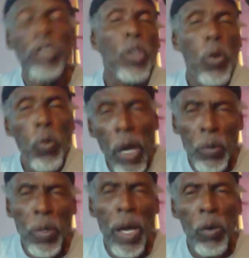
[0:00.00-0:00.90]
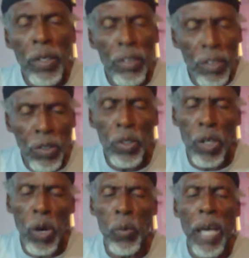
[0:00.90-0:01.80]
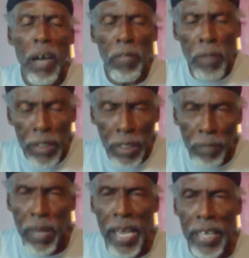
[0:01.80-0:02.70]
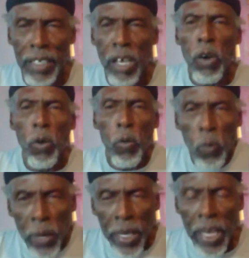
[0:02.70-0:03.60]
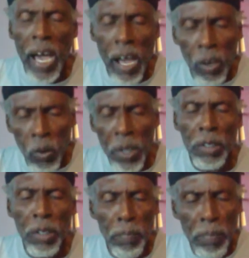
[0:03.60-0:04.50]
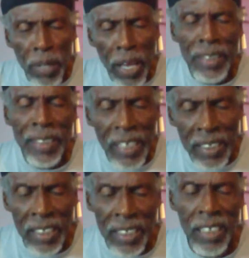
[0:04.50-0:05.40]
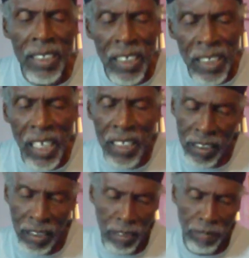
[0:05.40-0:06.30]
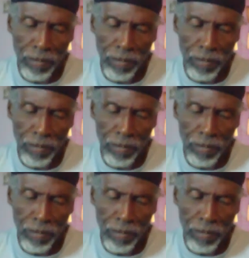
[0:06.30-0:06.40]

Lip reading: So what we are going to do now, we have multiplied. We are going to plus 66 to 6.